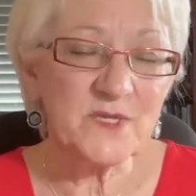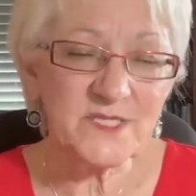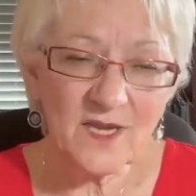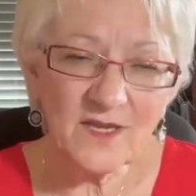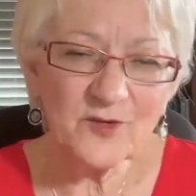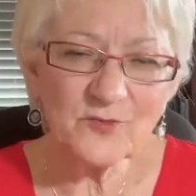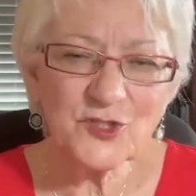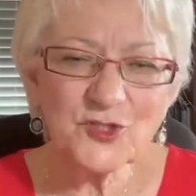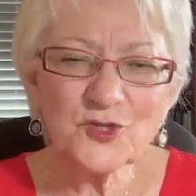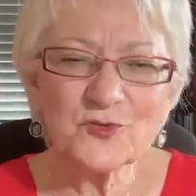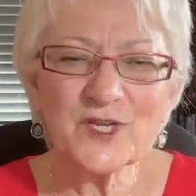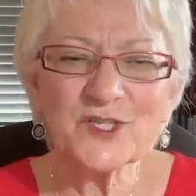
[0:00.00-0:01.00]
Messiah was
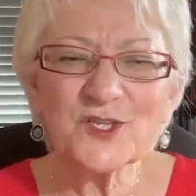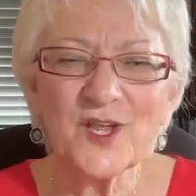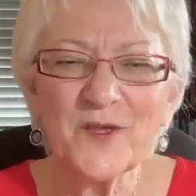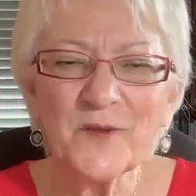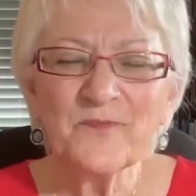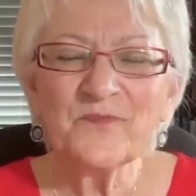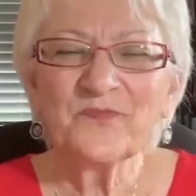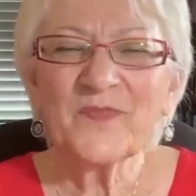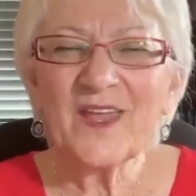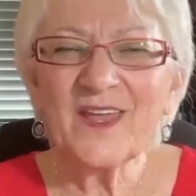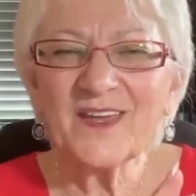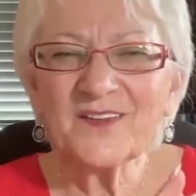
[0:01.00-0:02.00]
Jewish.
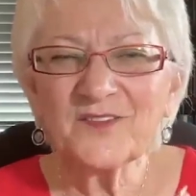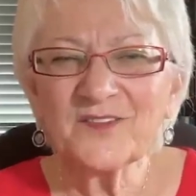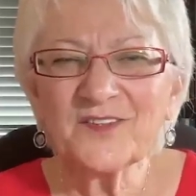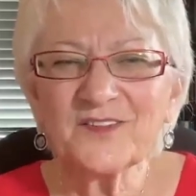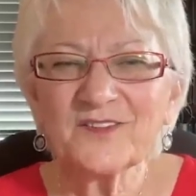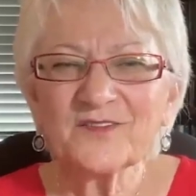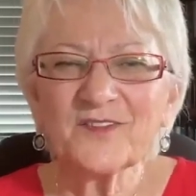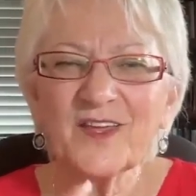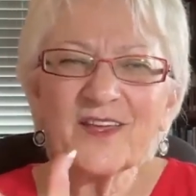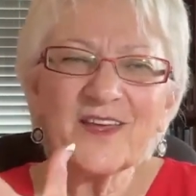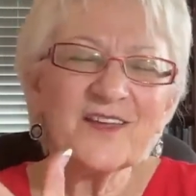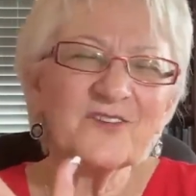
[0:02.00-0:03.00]
And...
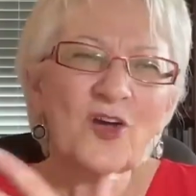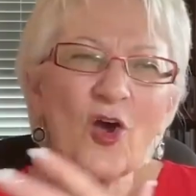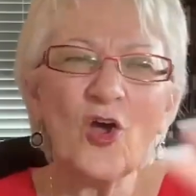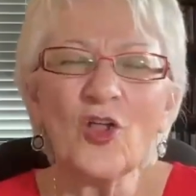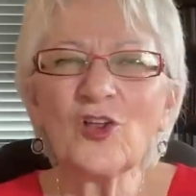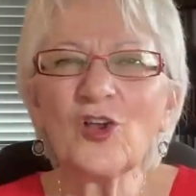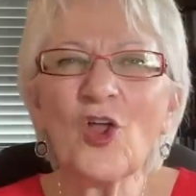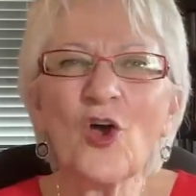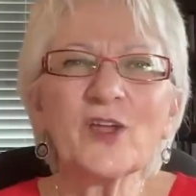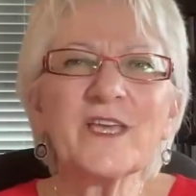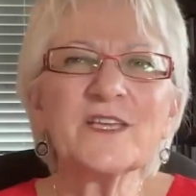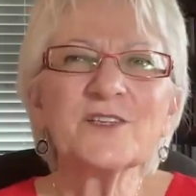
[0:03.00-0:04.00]
And all
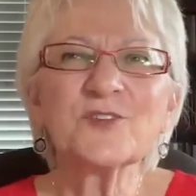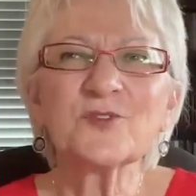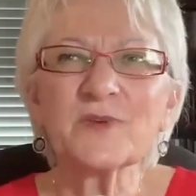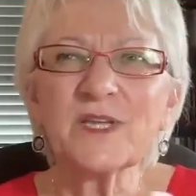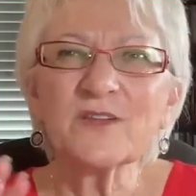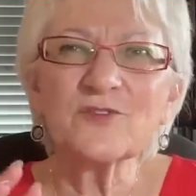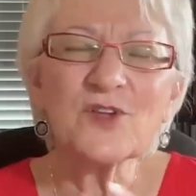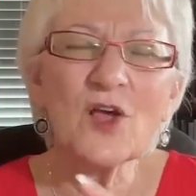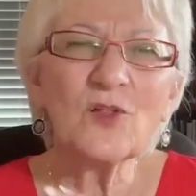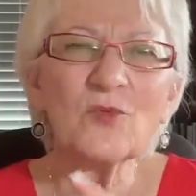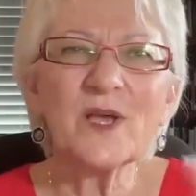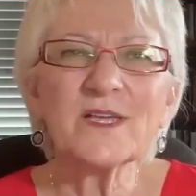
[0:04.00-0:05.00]
along history, there's
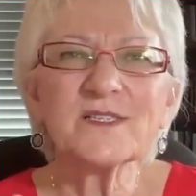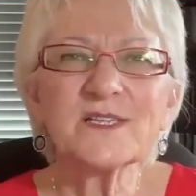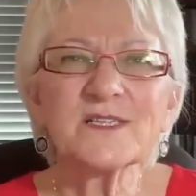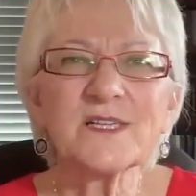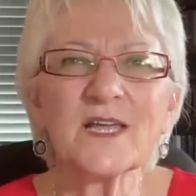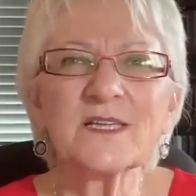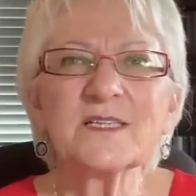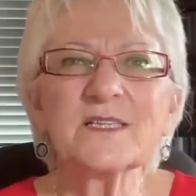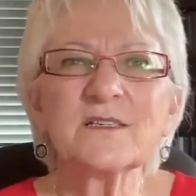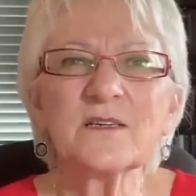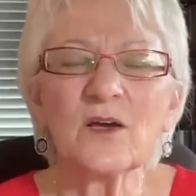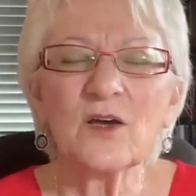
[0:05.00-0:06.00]
always this
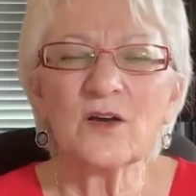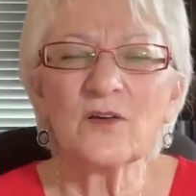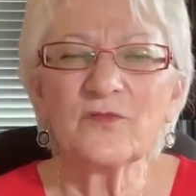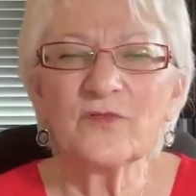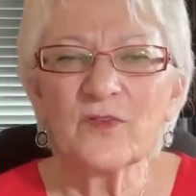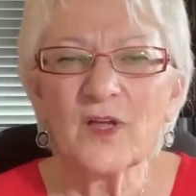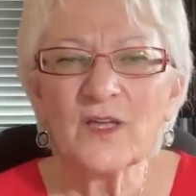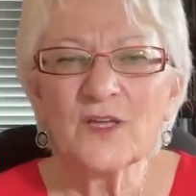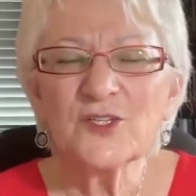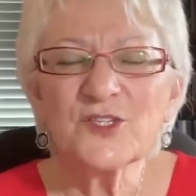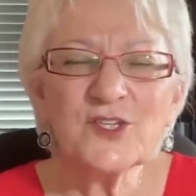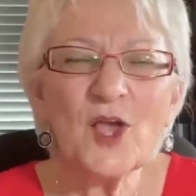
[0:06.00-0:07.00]
idea of
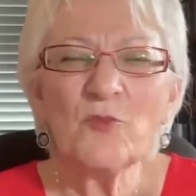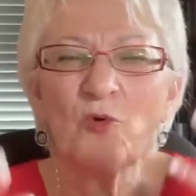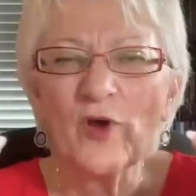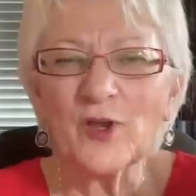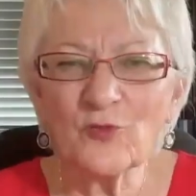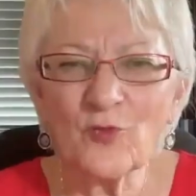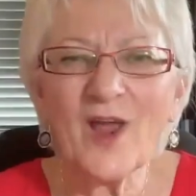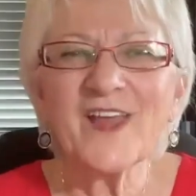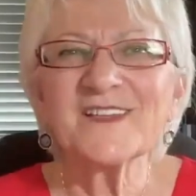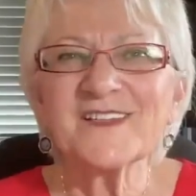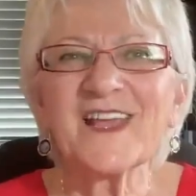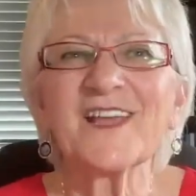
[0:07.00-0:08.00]
someone
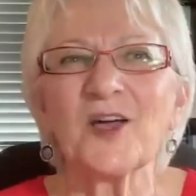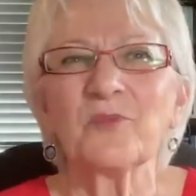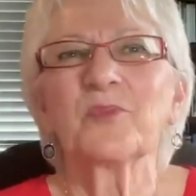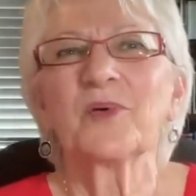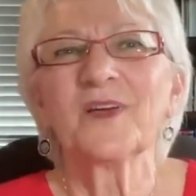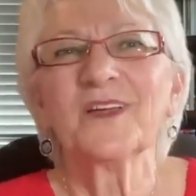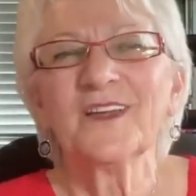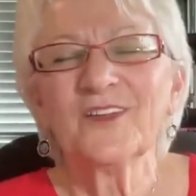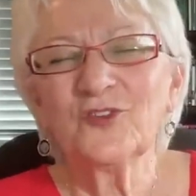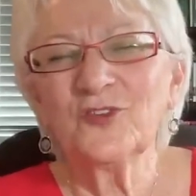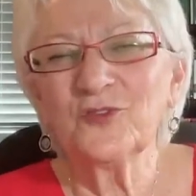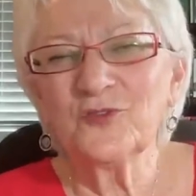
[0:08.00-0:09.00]
rising up
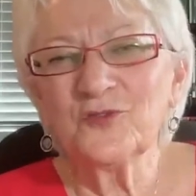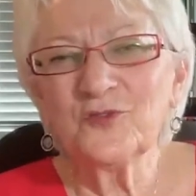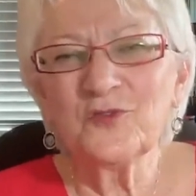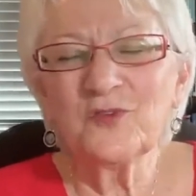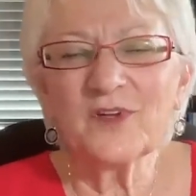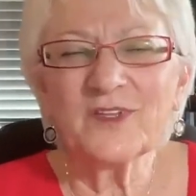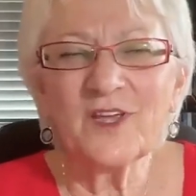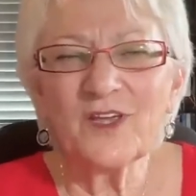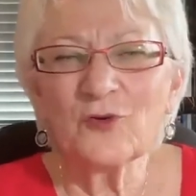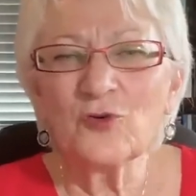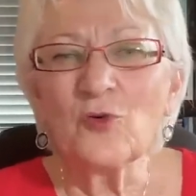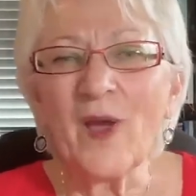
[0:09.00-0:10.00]
to
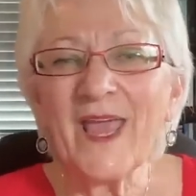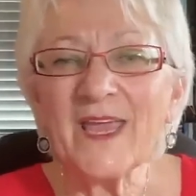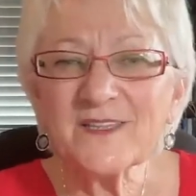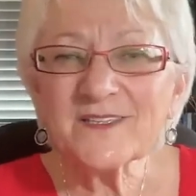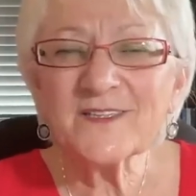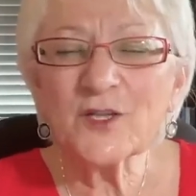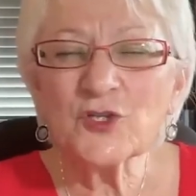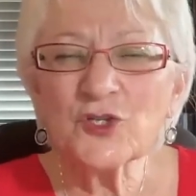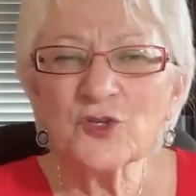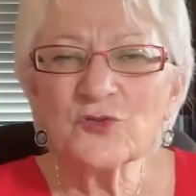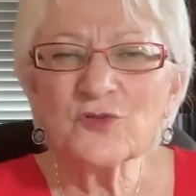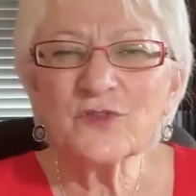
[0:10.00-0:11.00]
the, who hates the
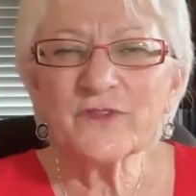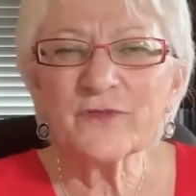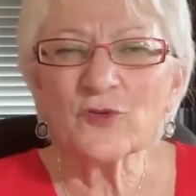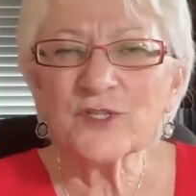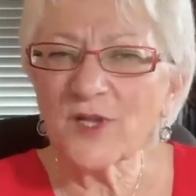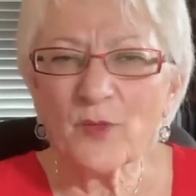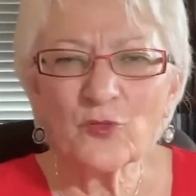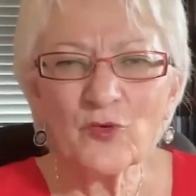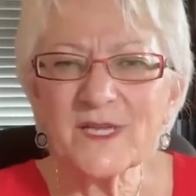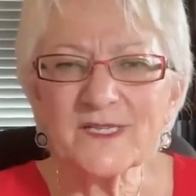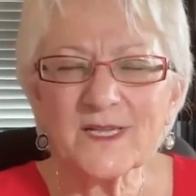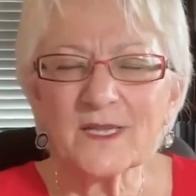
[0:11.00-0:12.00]
Jews for some
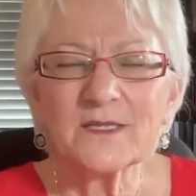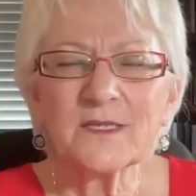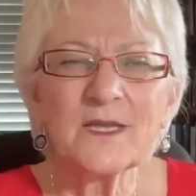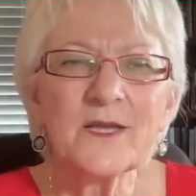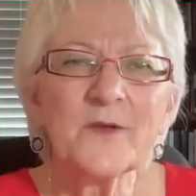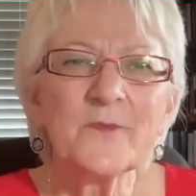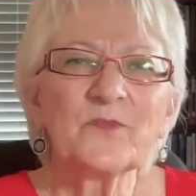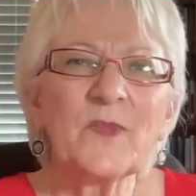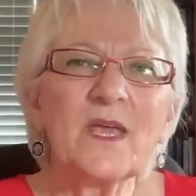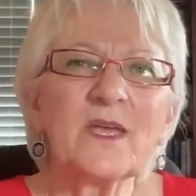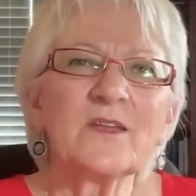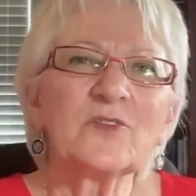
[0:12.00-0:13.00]
reason
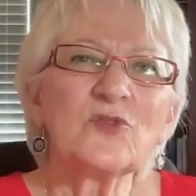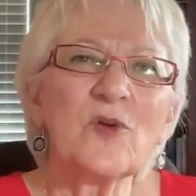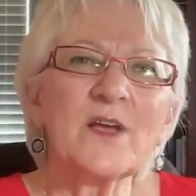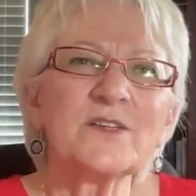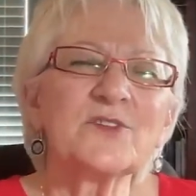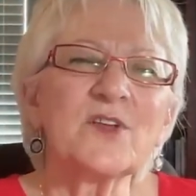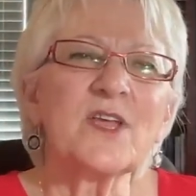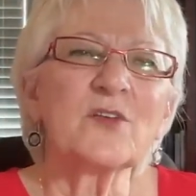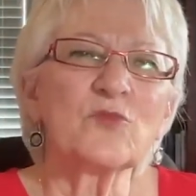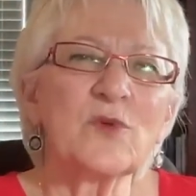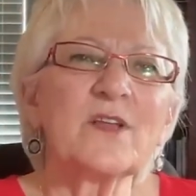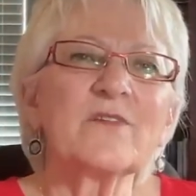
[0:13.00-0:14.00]
and tries to
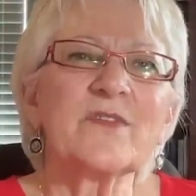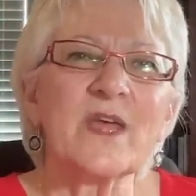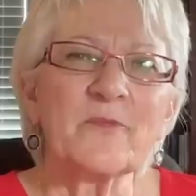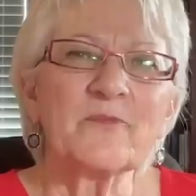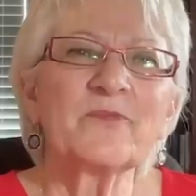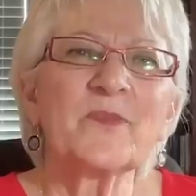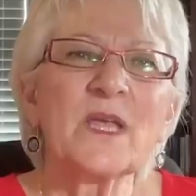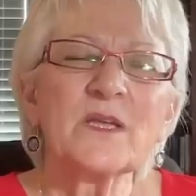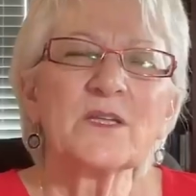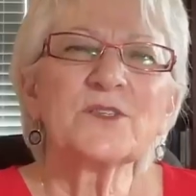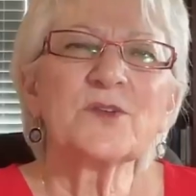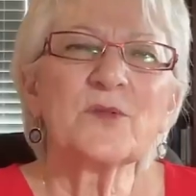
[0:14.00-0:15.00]
get rid of them.
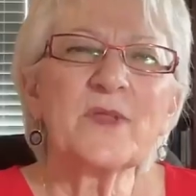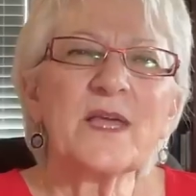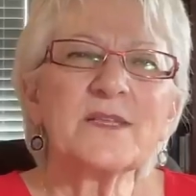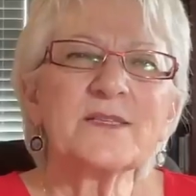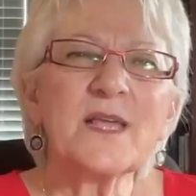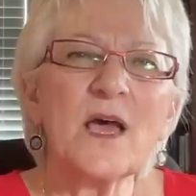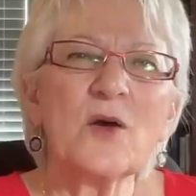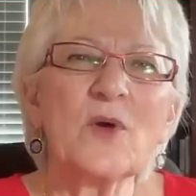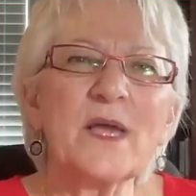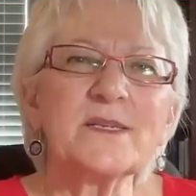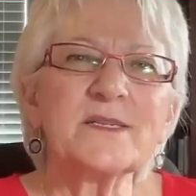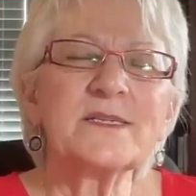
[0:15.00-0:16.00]
So that's how
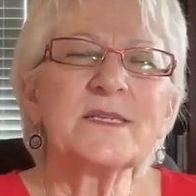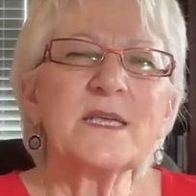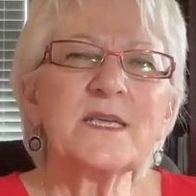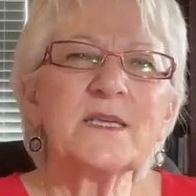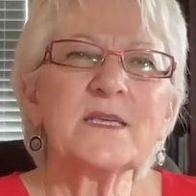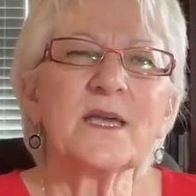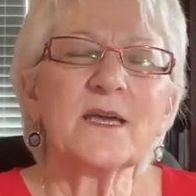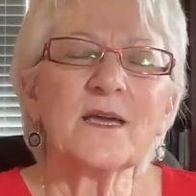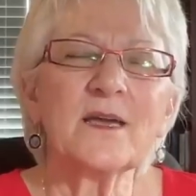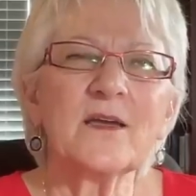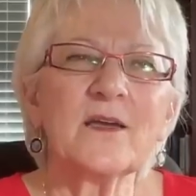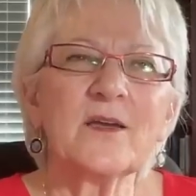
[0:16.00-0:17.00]
I see
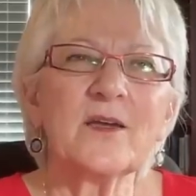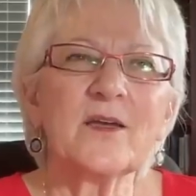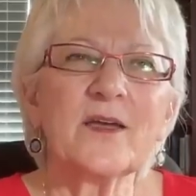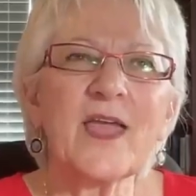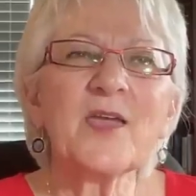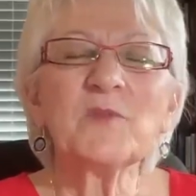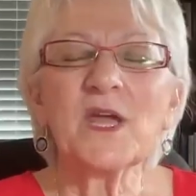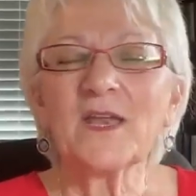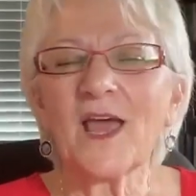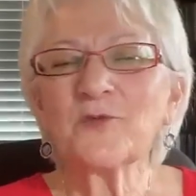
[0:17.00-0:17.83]
uh, Haman.